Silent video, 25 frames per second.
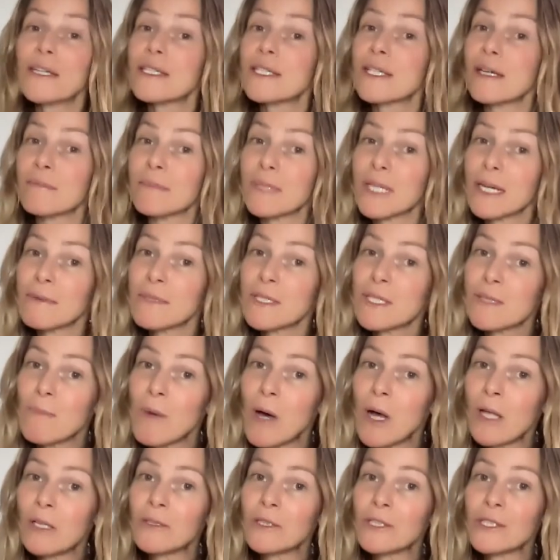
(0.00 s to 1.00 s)
sometimes
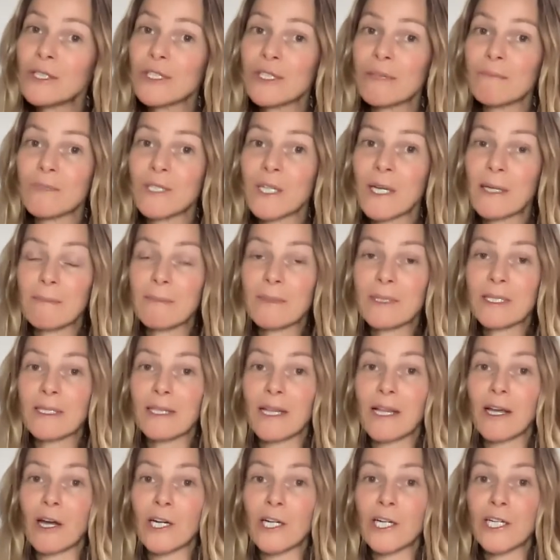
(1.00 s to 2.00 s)
smaller, sometimes
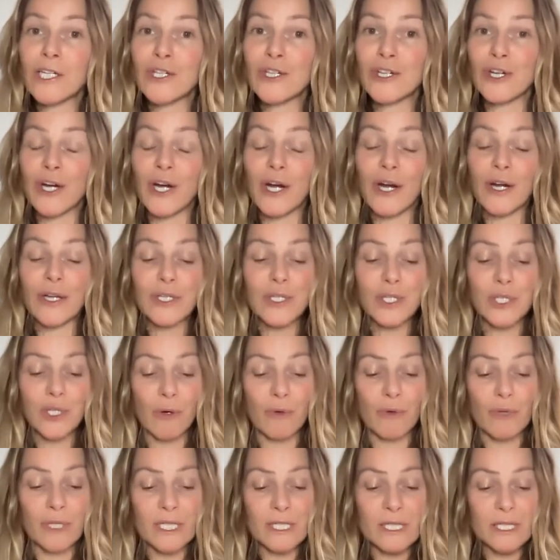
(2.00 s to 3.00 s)
larger.
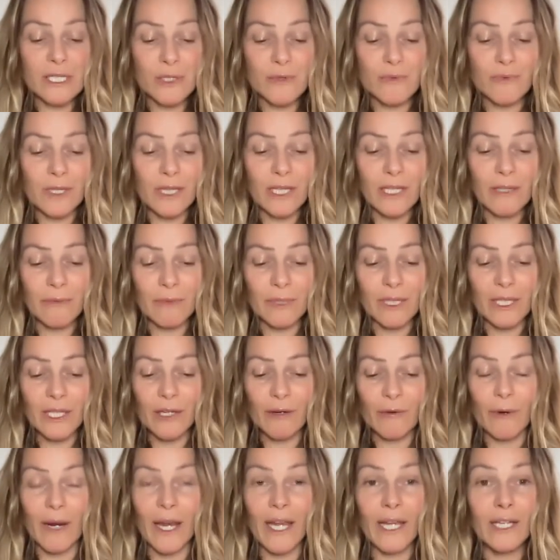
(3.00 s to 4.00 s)
So this is really, really
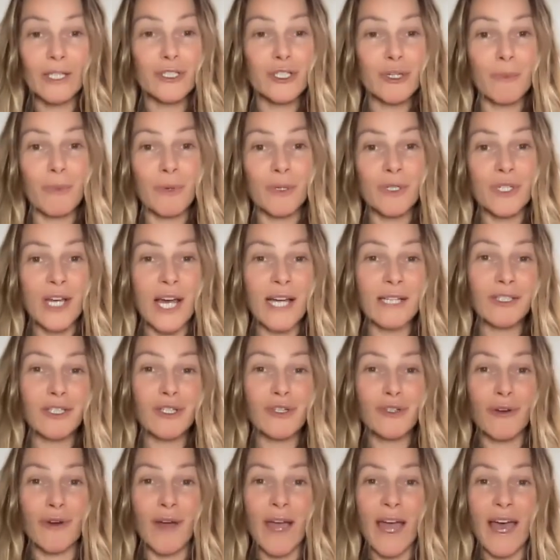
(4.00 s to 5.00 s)
great to
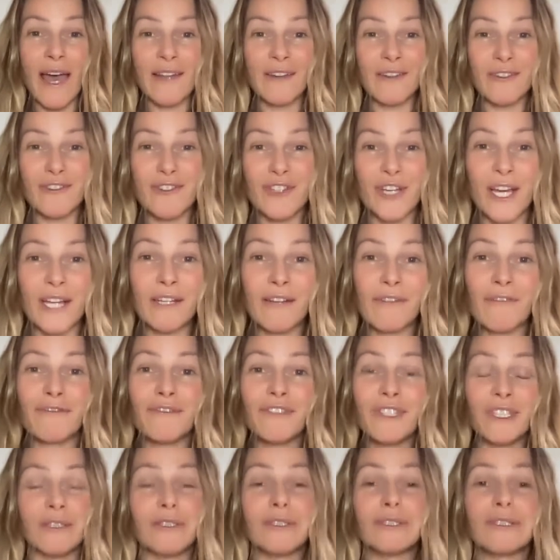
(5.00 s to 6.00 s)
protect your energetic
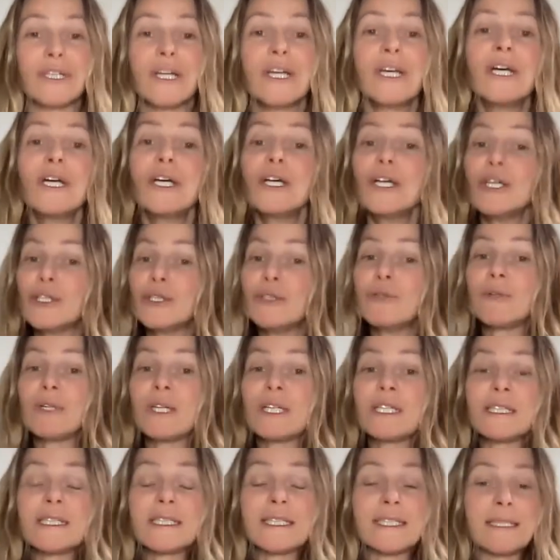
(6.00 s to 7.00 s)
field. You
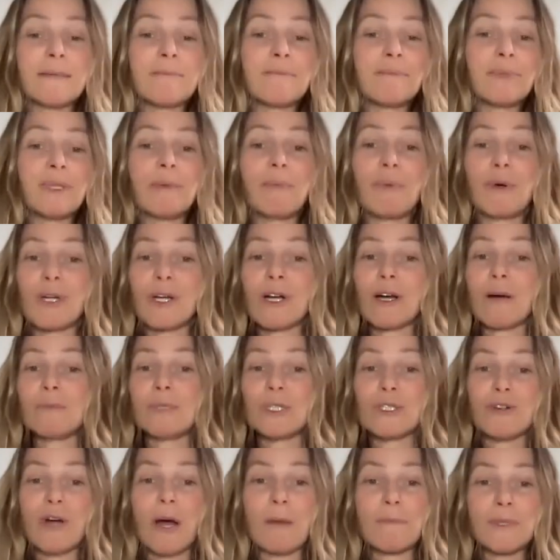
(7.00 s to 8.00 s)
can simply put a couple
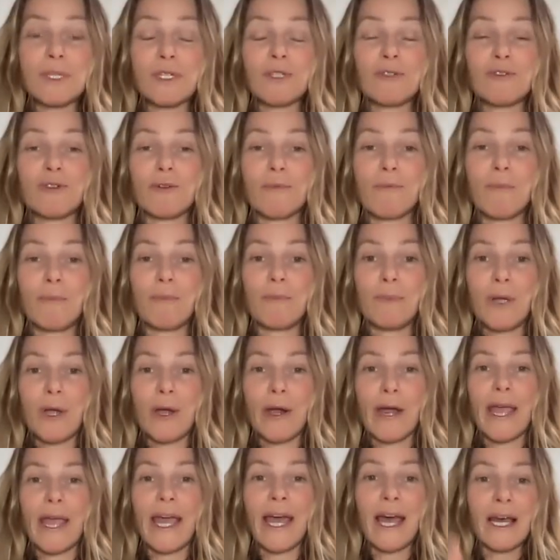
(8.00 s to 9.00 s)
of drops in your
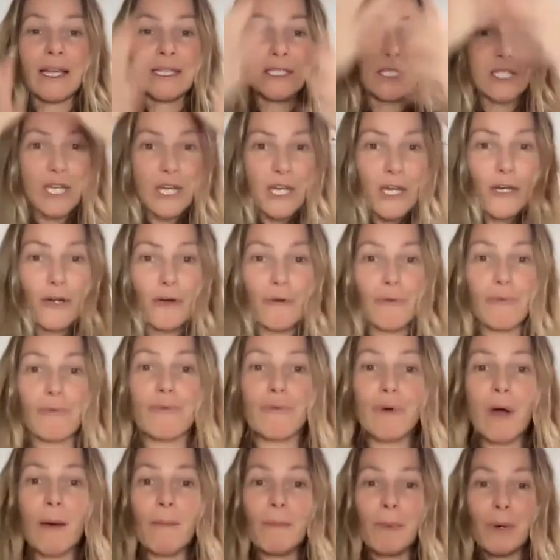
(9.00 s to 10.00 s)
hands,
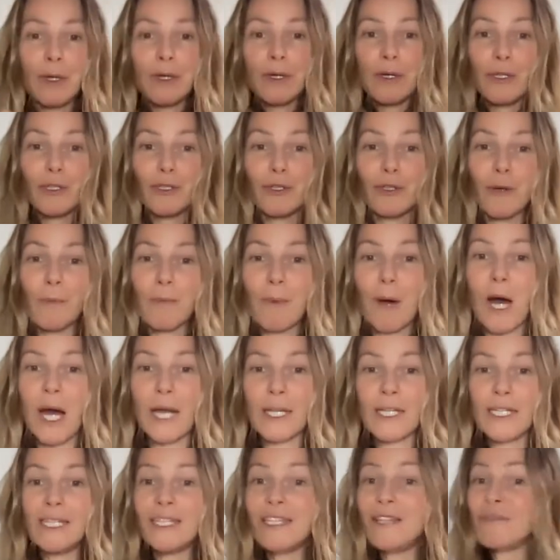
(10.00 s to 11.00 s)
rub your
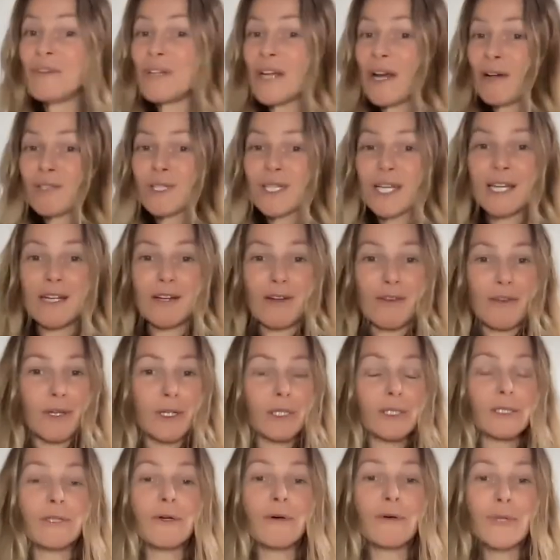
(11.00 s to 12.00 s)
body, even outside of the
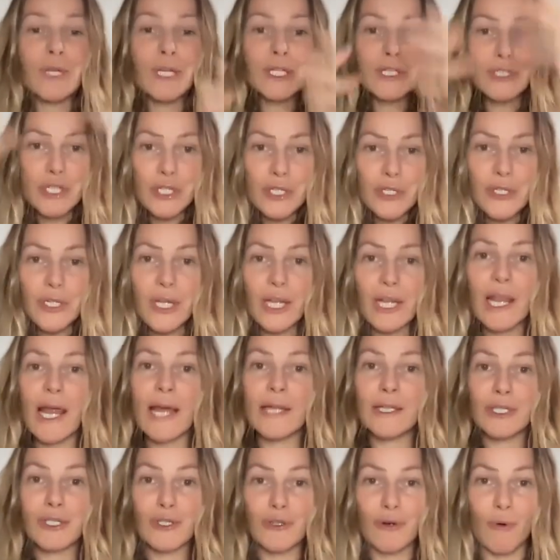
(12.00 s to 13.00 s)
clothing, just to
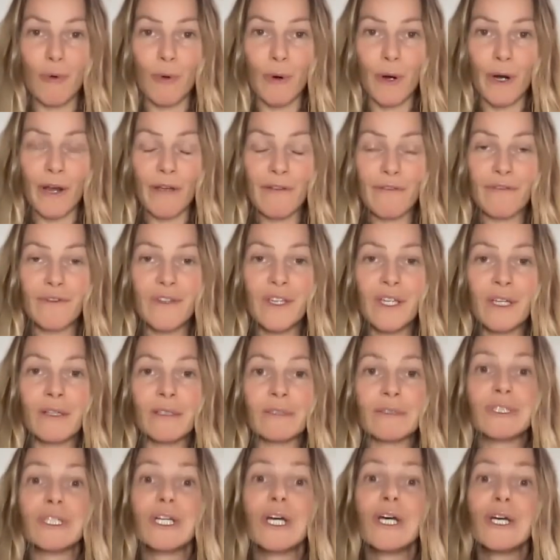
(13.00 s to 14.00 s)
cleanse your auric
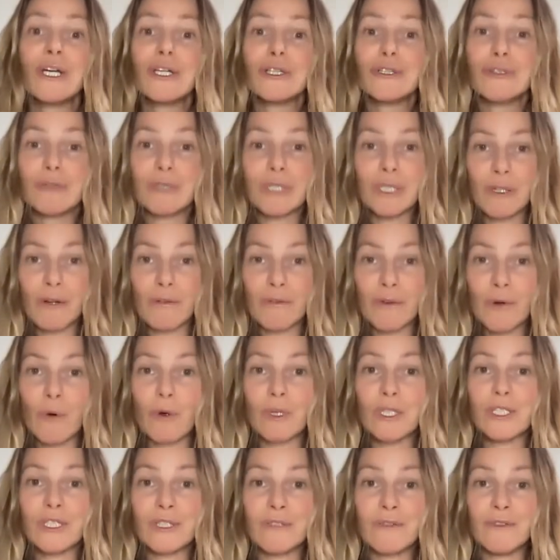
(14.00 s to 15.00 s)
field. You can, of
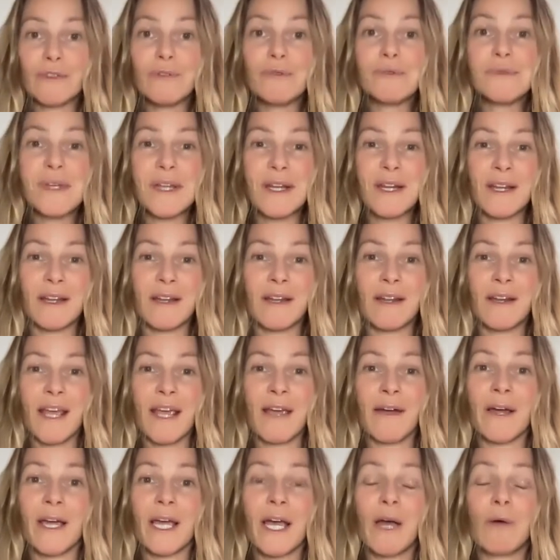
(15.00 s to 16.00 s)
course, diffuse it in an
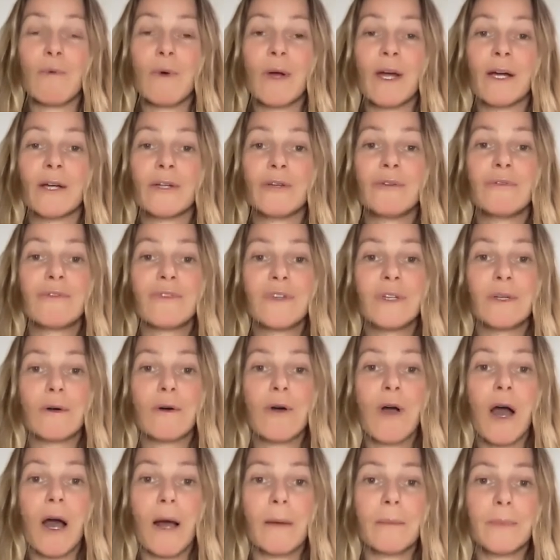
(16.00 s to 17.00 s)
area where you feel
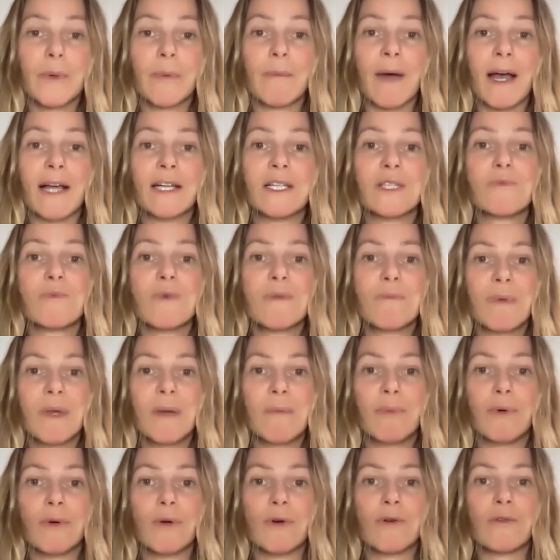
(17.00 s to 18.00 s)
compromised with
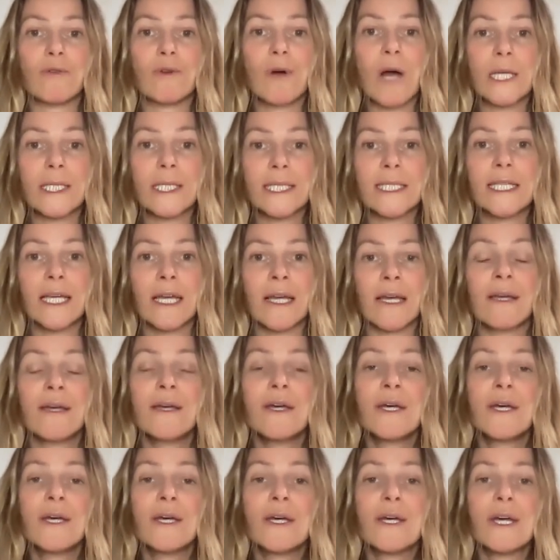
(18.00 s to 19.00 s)
people crossing
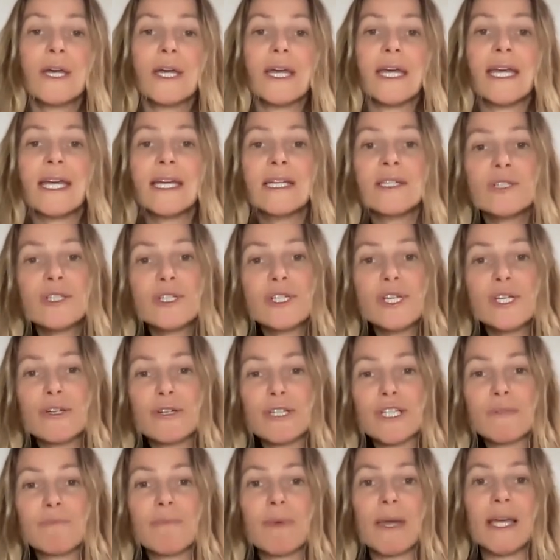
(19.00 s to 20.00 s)
into
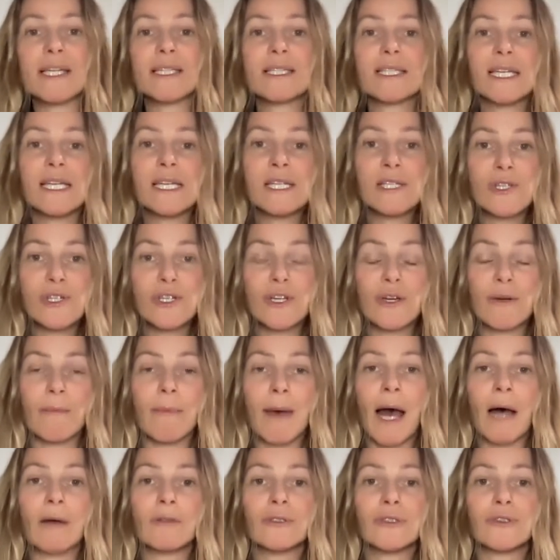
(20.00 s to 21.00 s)
your space, into your
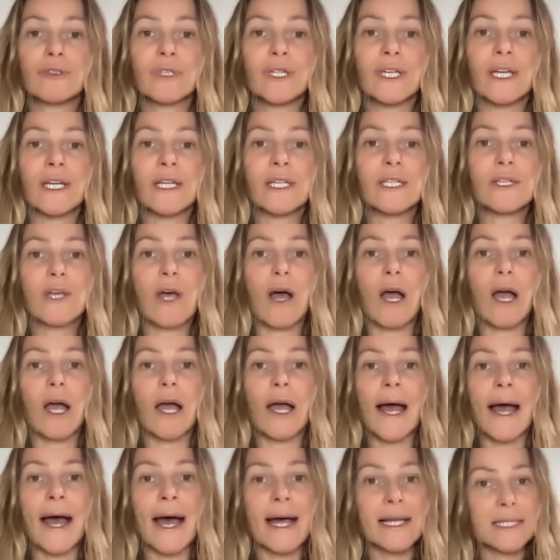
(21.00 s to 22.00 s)
boundaries,
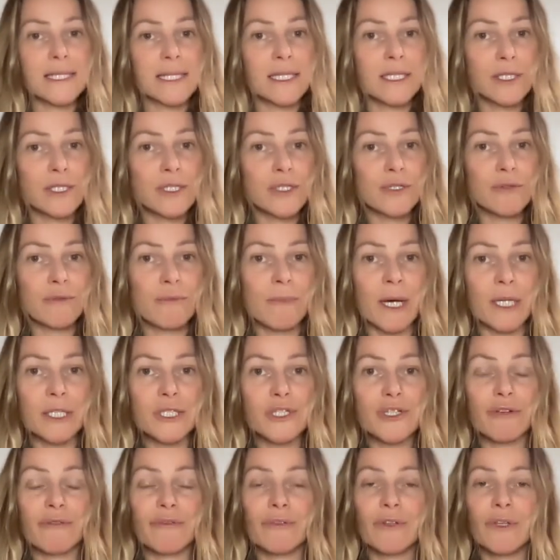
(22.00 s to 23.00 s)
asking too
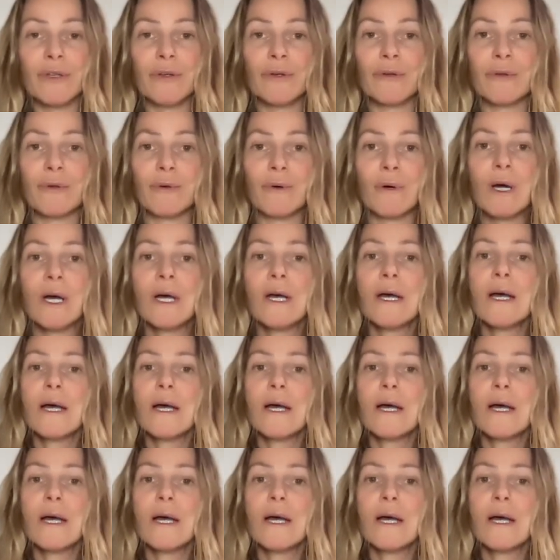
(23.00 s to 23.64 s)
much of you.